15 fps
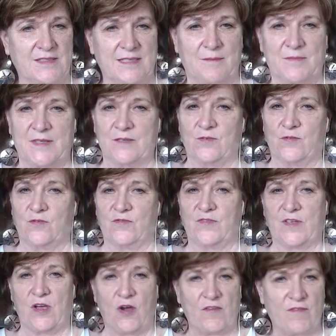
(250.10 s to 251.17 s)
something, or if
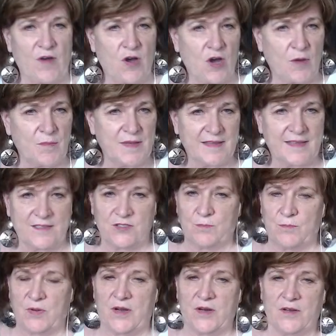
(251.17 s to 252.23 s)
you have a hobby that you're
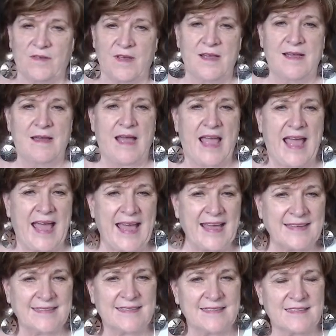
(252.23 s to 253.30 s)
proud of,
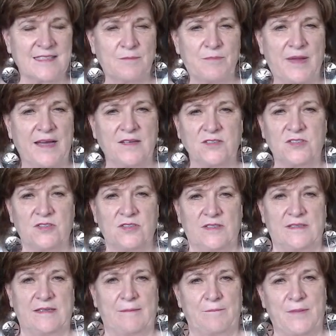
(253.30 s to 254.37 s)
add this about you,
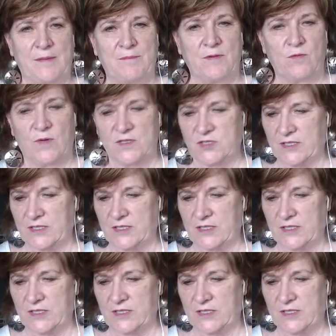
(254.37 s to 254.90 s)
and people want to